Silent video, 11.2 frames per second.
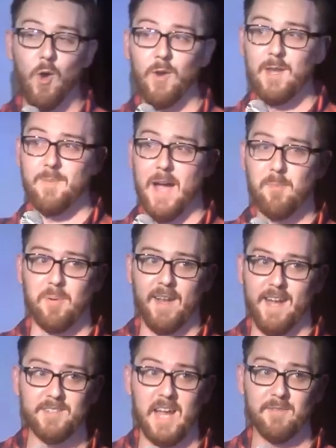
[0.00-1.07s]
only buy
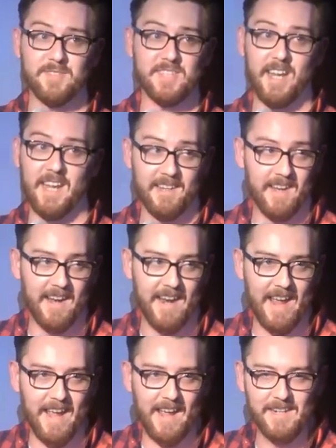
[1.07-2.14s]
players I've seen. And, uh,
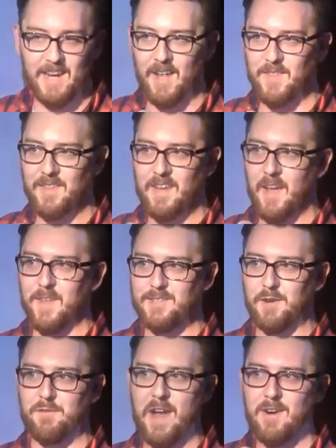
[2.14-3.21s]
uh, and, there's
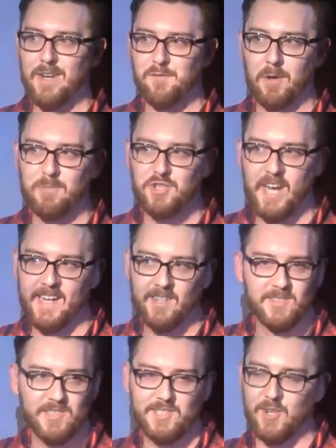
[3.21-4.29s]
a ferry from
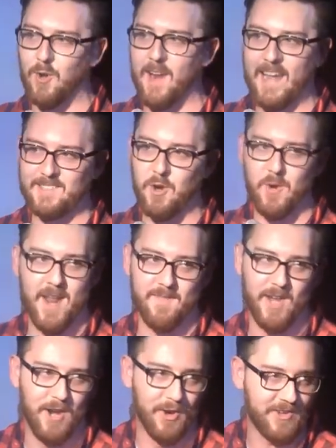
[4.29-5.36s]
Shields, so let's go and have
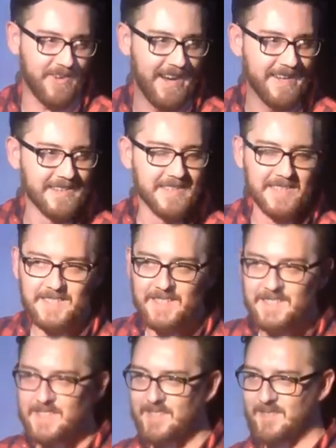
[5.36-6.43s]
a look.
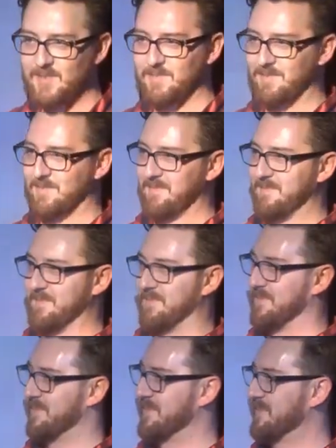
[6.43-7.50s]
Right?